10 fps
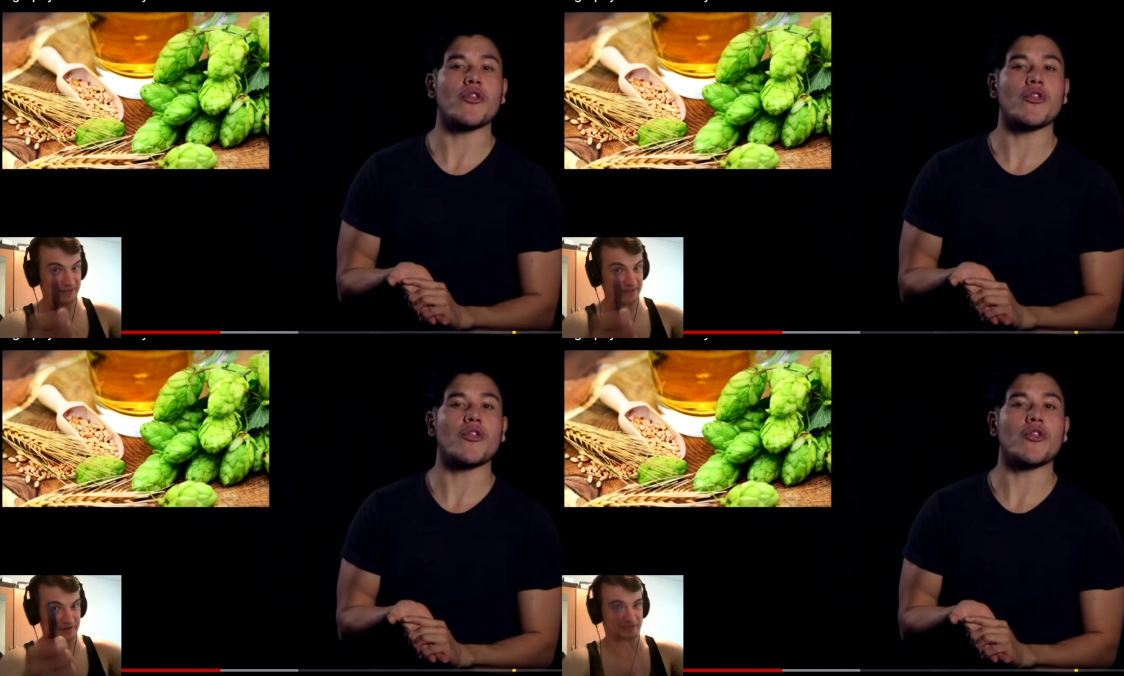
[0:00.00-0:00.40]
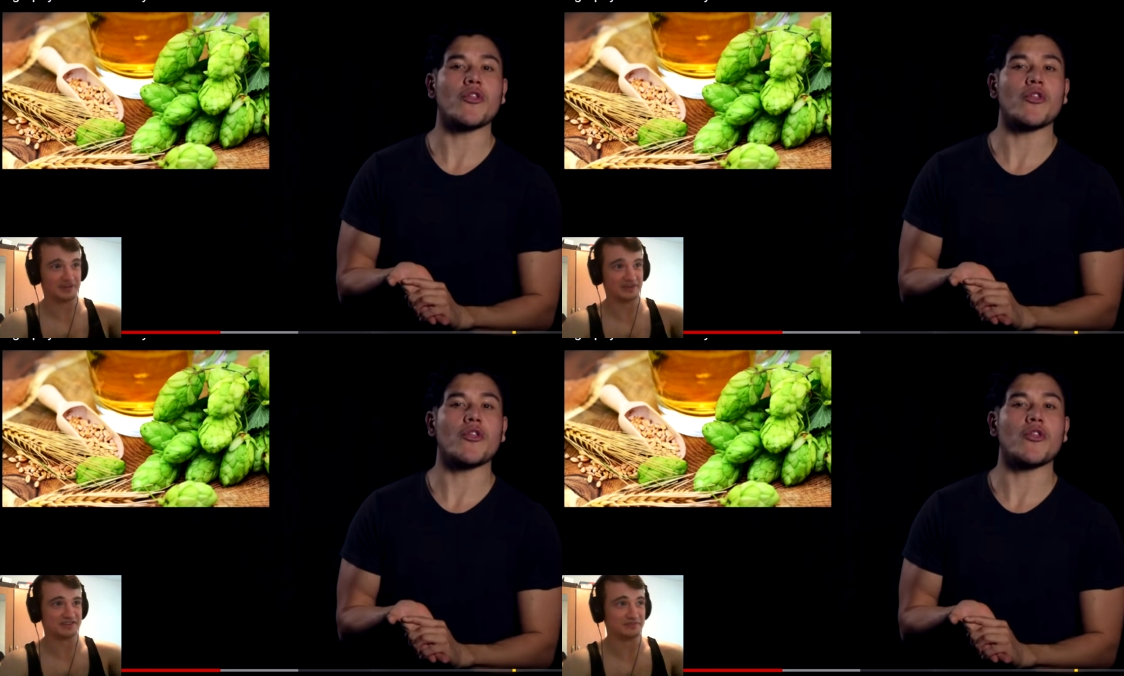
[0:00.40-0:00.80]
Speaker 1: better than
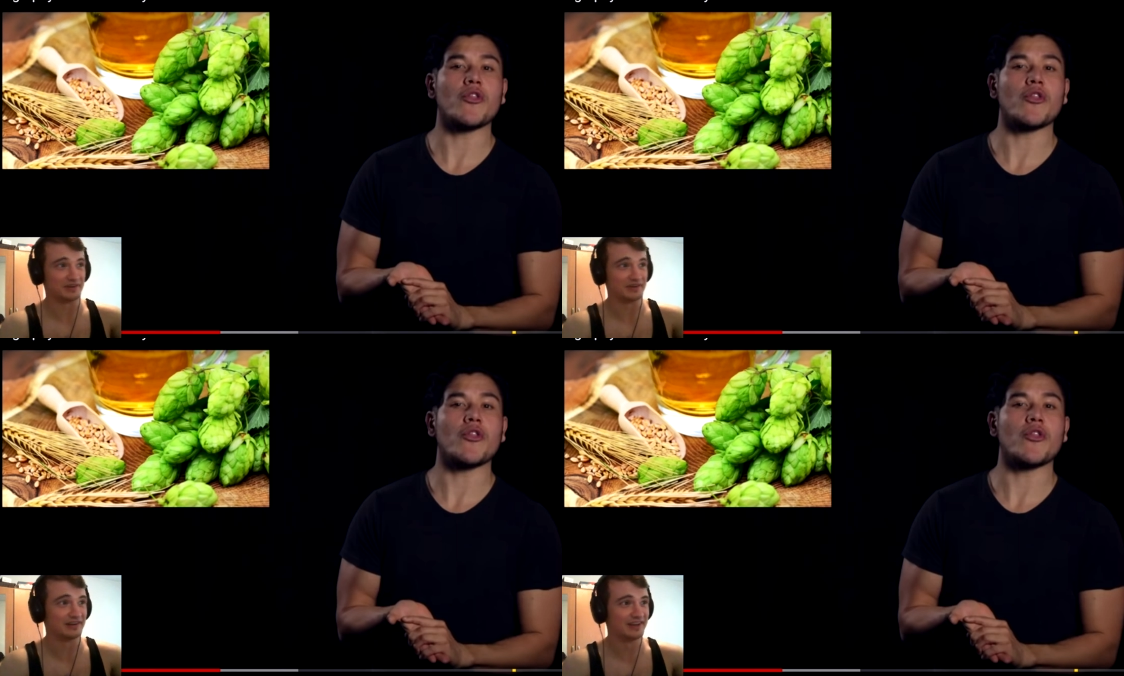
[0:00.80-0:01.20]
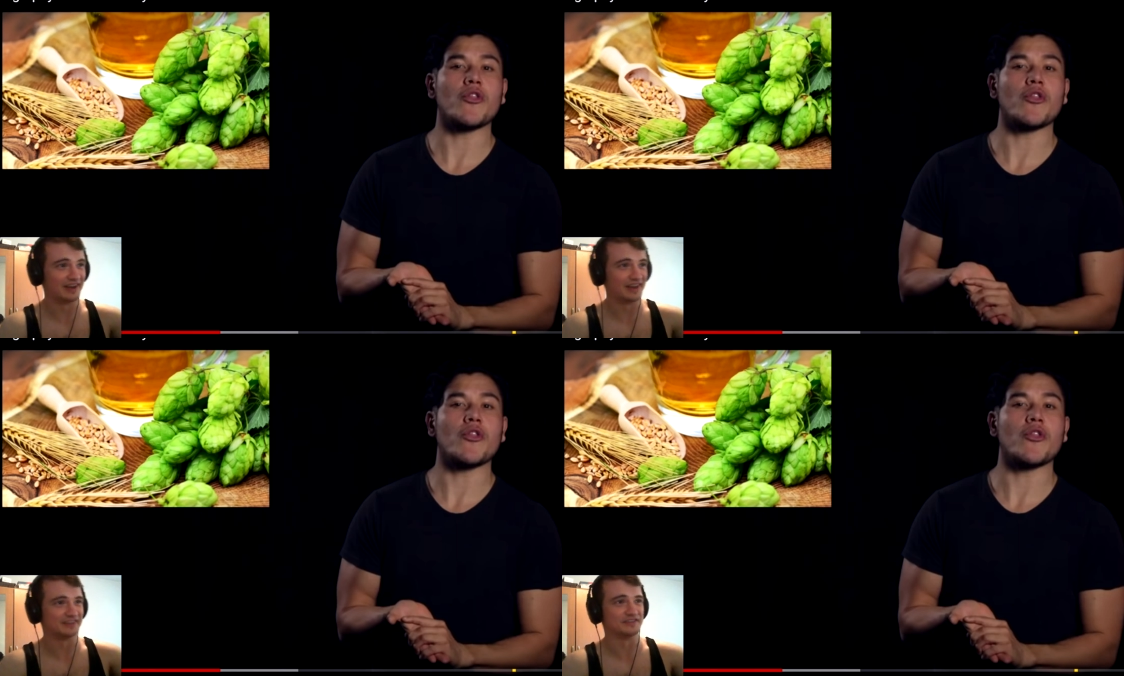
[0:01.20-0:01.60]
Bosnian beer. I can
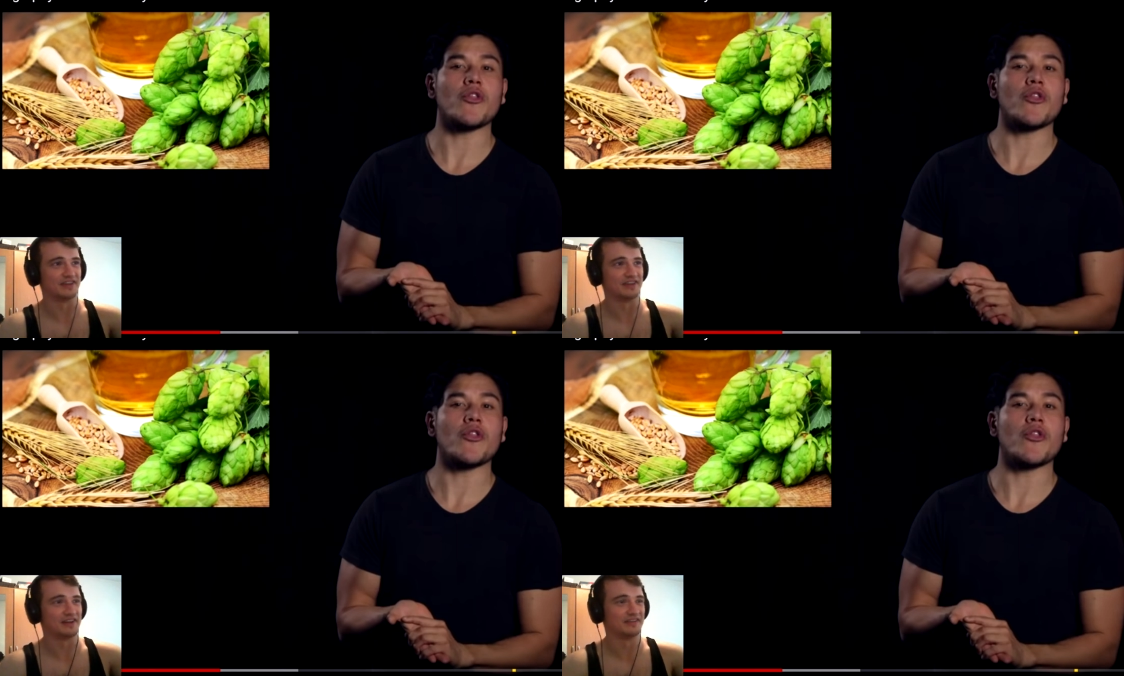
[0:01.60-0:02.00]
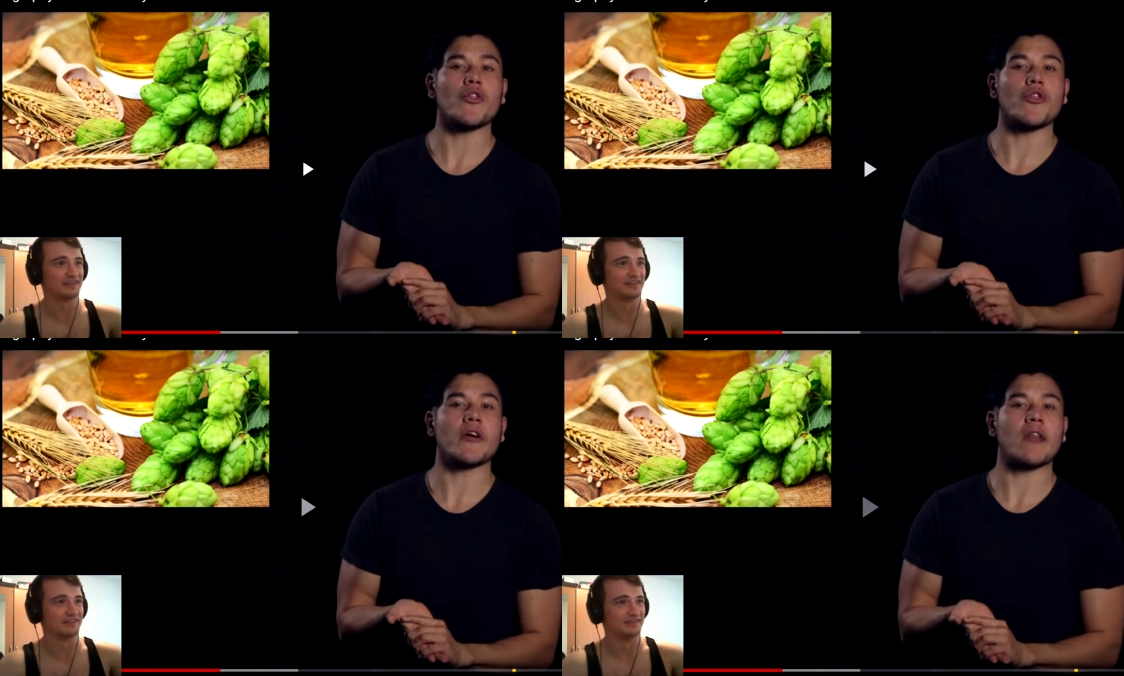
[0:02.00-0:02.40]
tell you that
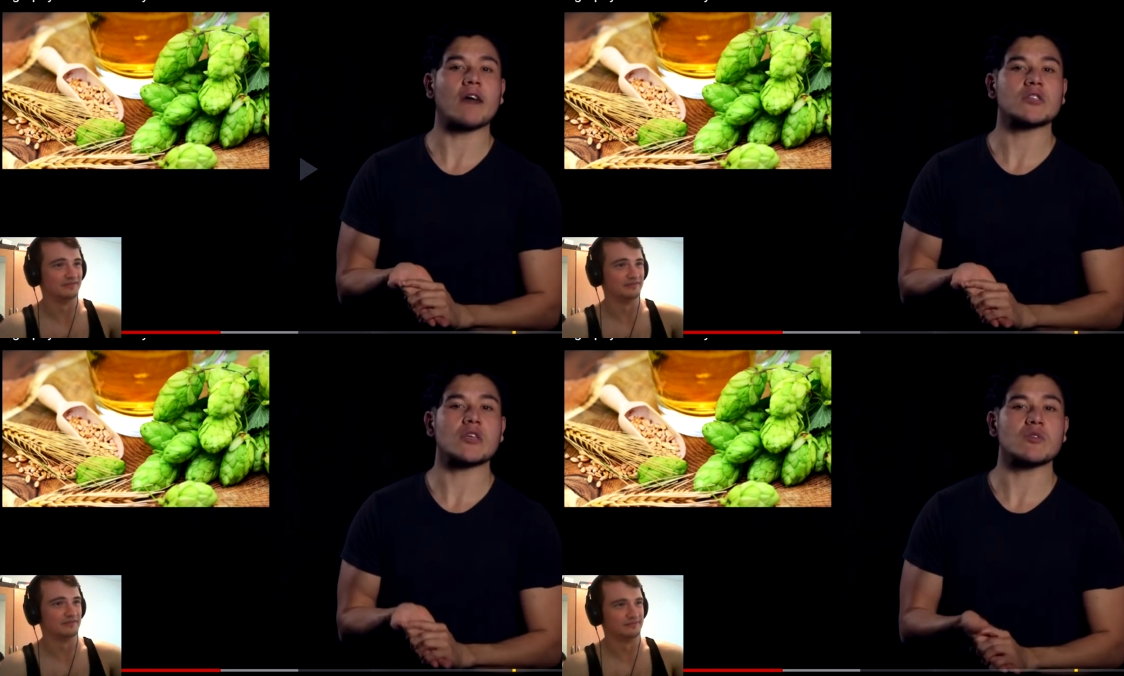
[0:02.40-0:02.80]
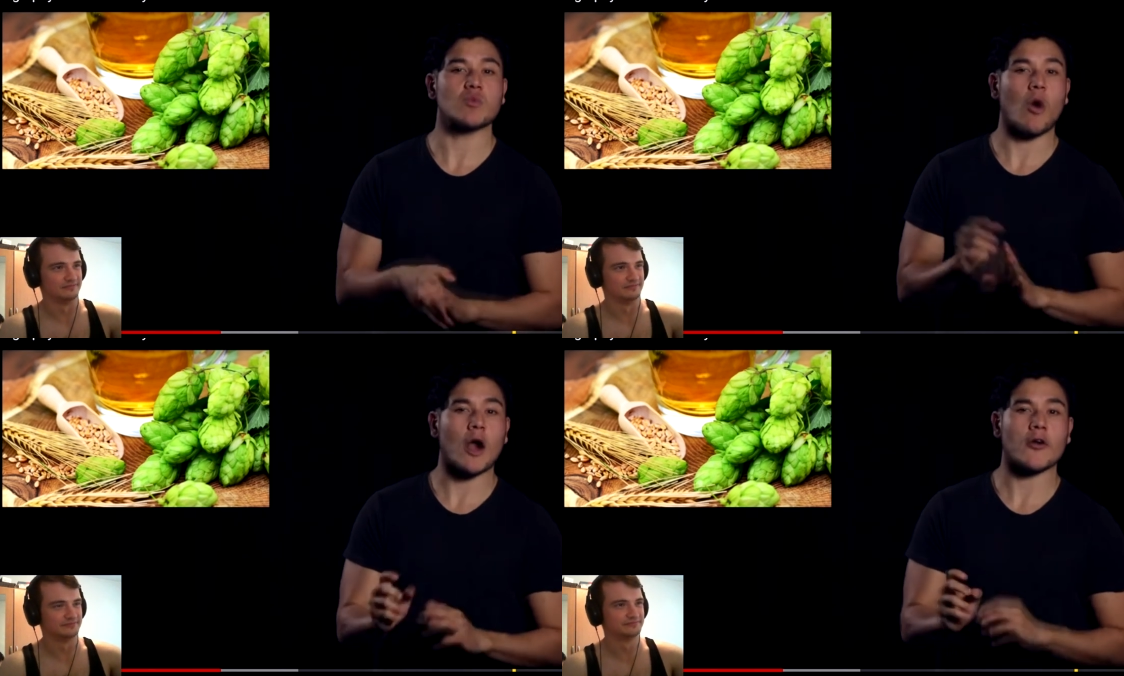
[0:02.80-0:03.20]
Speaker 2: only allowed to
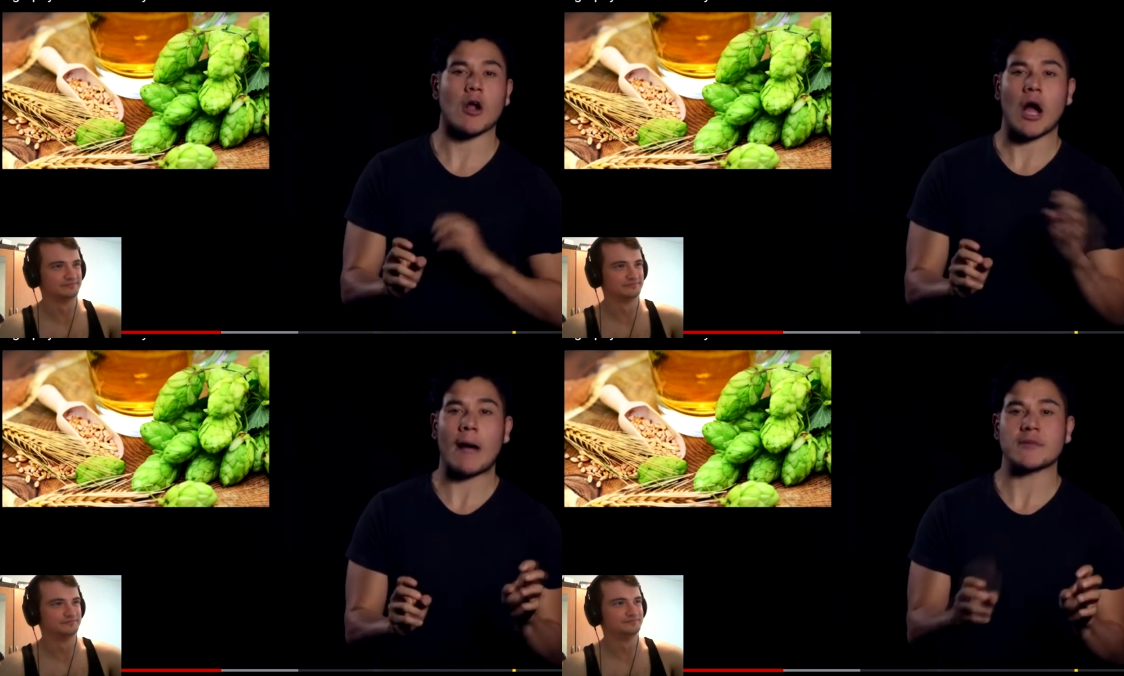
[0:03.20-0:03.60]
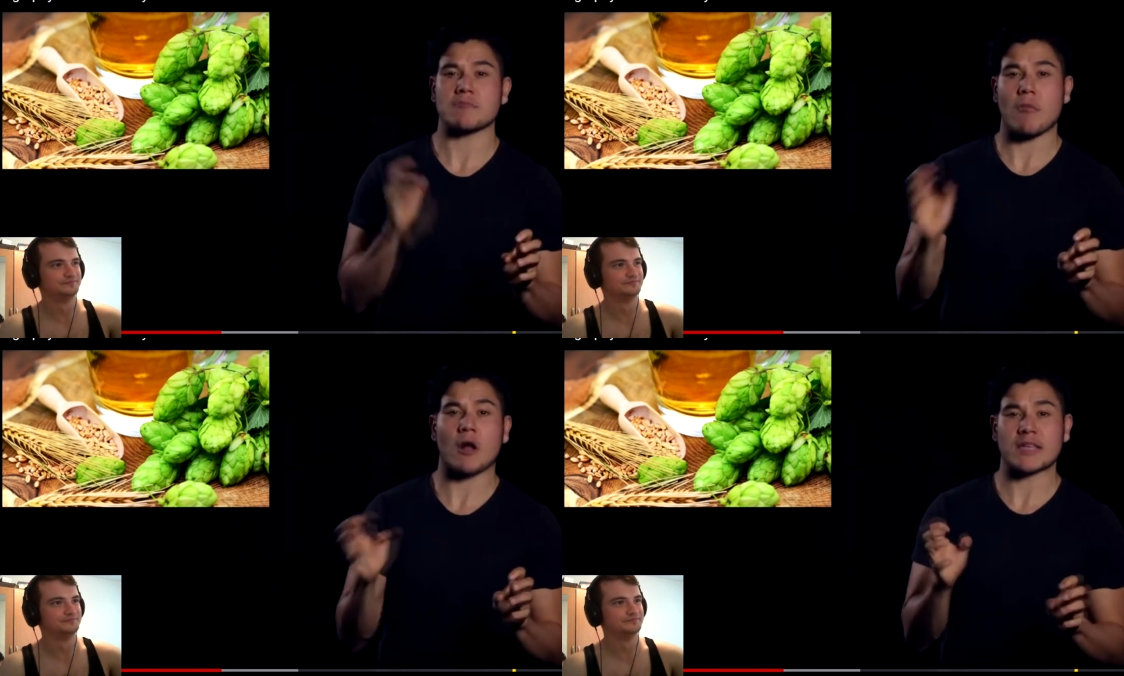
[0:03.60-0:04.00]
use water,
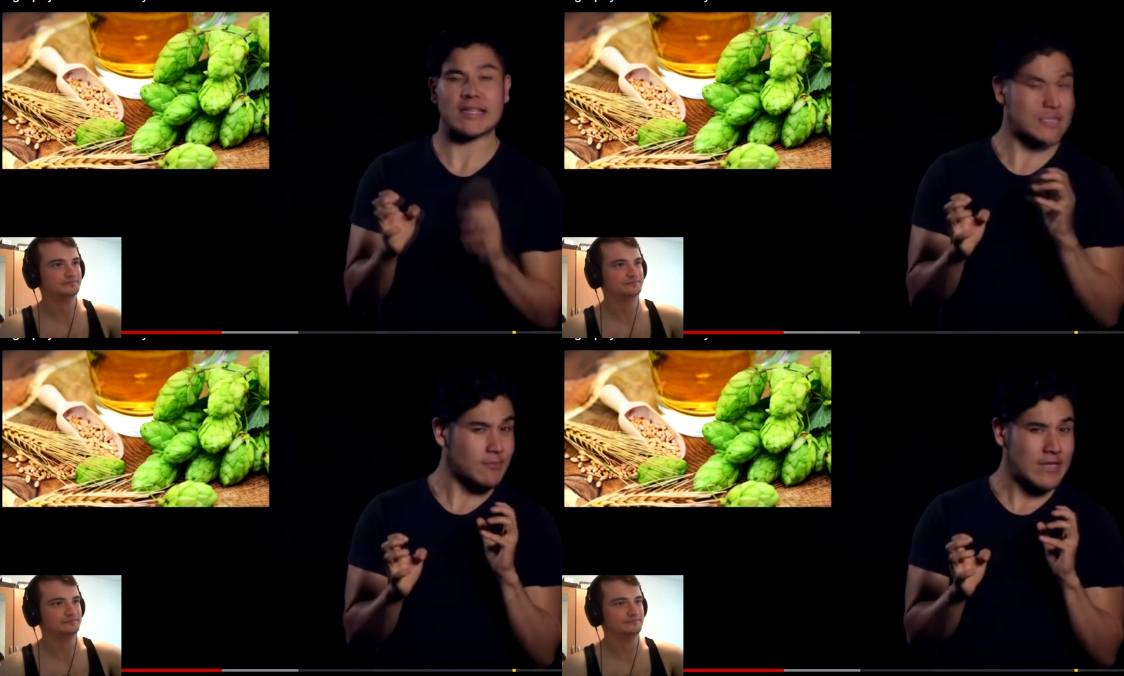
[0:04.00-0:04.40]
hops, malt, and